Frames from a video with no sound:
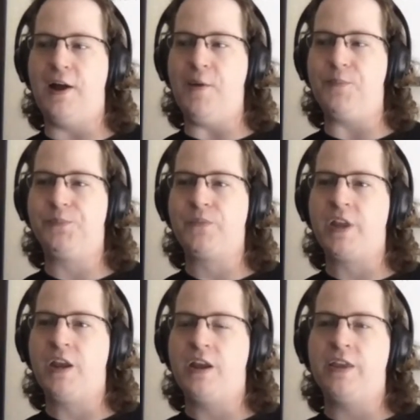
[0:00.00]
Um,
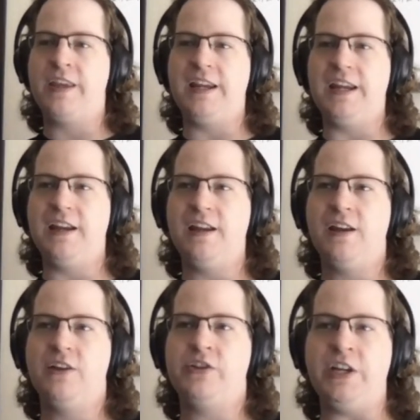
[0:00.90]
the
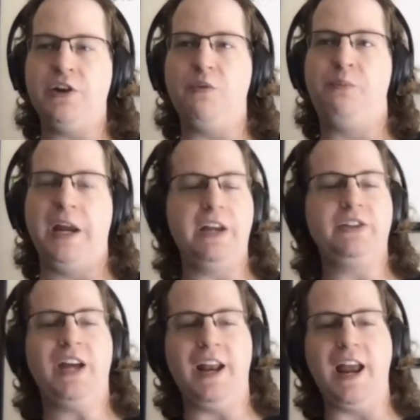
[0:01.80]
single
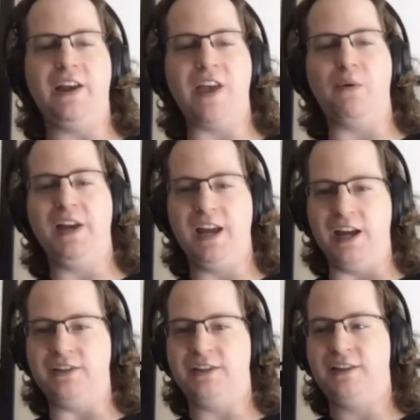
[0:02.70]
biggest headache that we
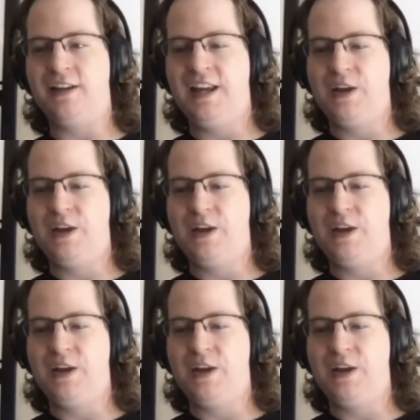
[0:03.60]
hit